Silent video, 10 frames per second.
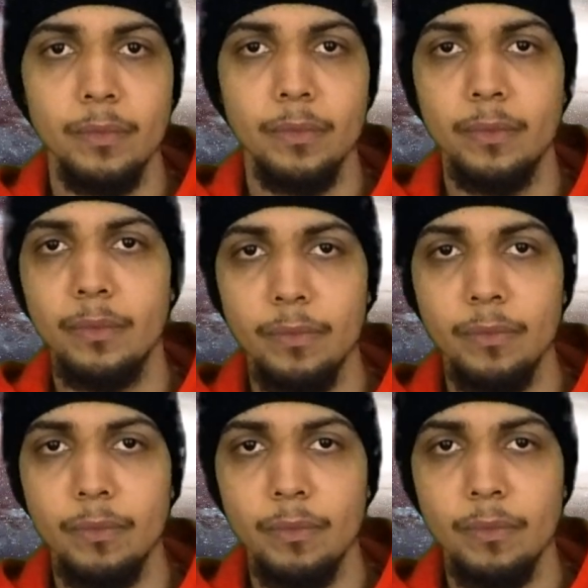
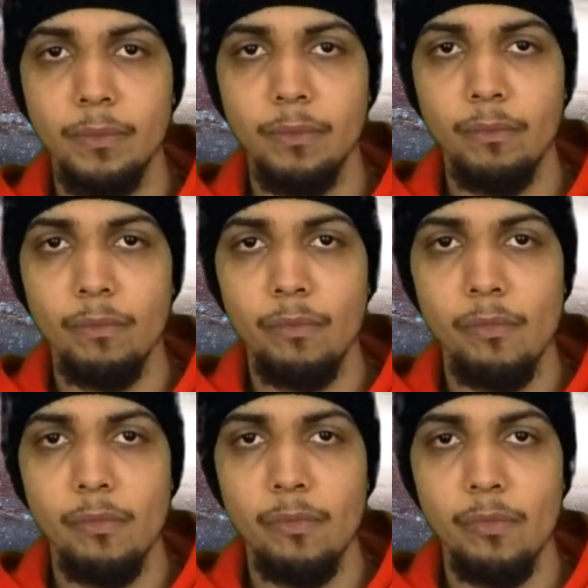
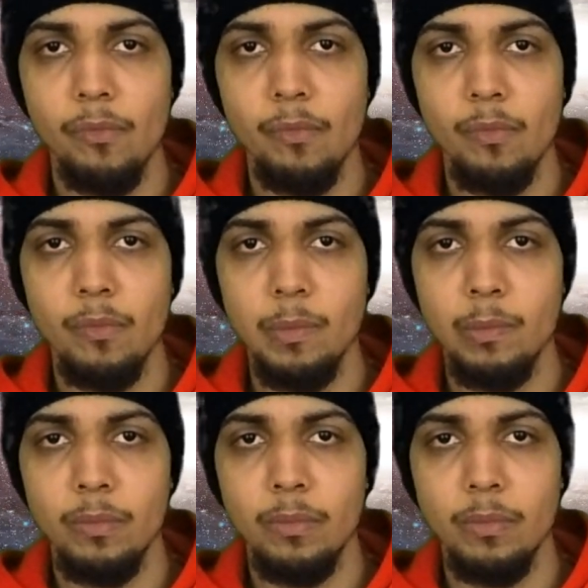
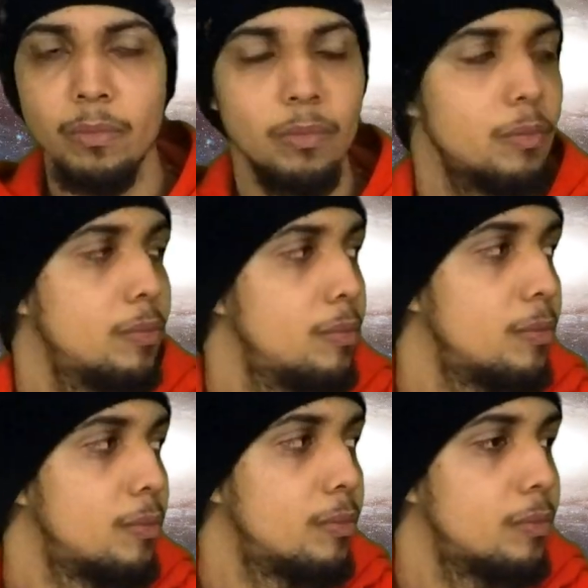
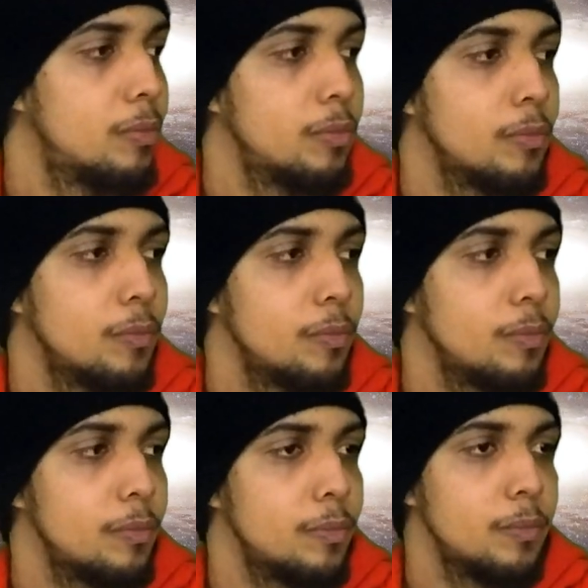
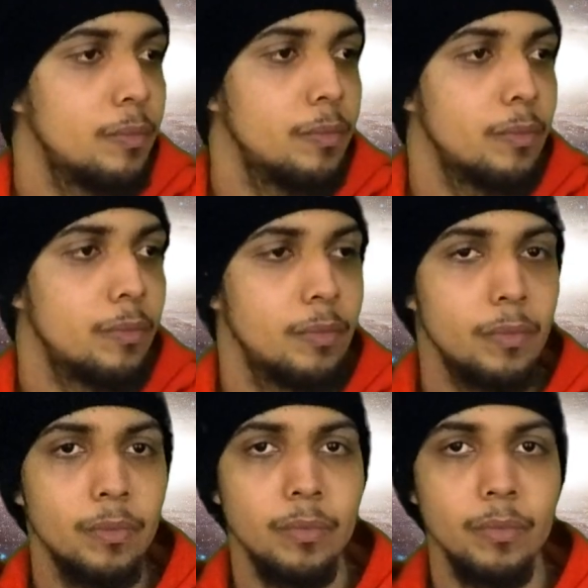(silent)